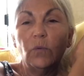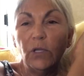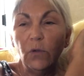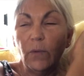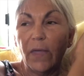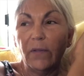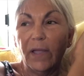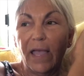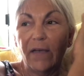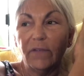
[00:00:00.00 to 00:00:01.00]
Wouldn't you
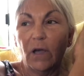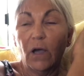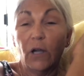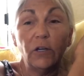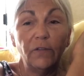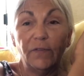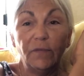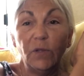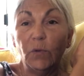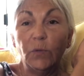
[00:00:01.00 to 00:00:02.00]
rather have
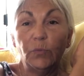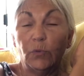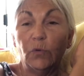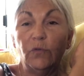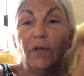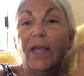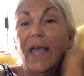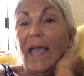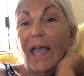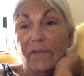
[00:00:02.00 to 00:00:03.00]
151 proof
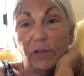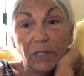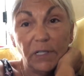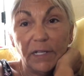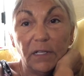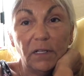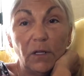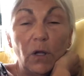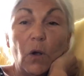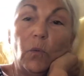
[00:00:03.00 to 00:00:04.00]
Everclear
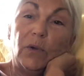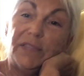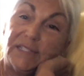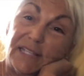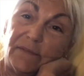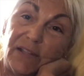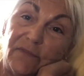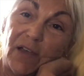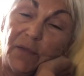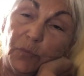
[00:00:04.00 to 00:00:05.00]
with a
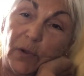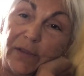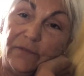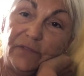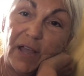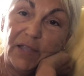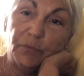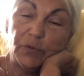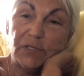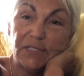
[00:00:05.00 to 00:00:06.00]

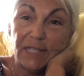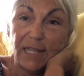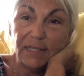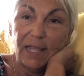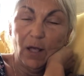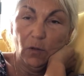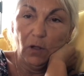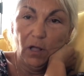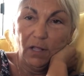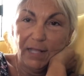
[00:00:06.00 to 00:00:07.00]
75.5%
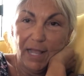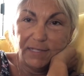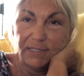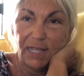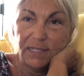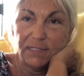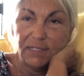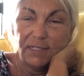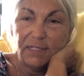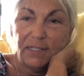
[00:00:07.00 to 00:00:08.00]
alcohol
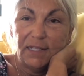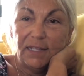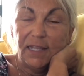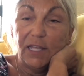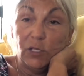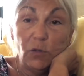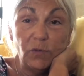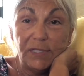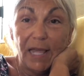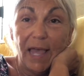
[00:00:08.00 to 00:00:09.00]
content and
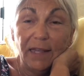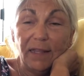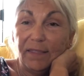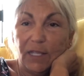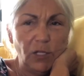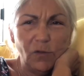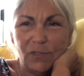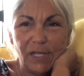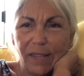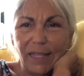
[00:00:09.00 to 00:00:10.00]
use that than
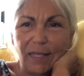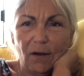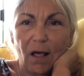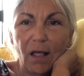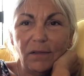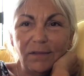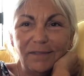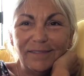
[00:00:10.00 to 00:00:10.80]
use nothing at all?